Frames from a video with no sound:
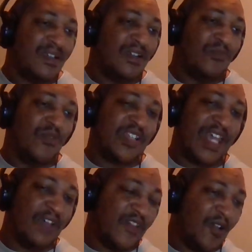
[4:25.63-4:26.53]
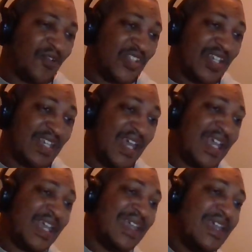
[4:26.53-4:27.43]
which have
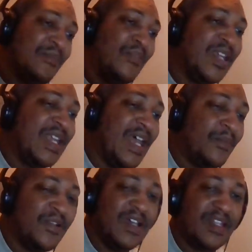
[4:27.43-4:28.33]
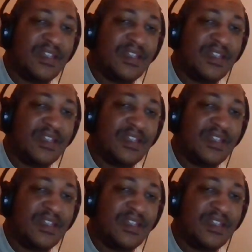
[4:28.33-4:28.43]
RCA input and output.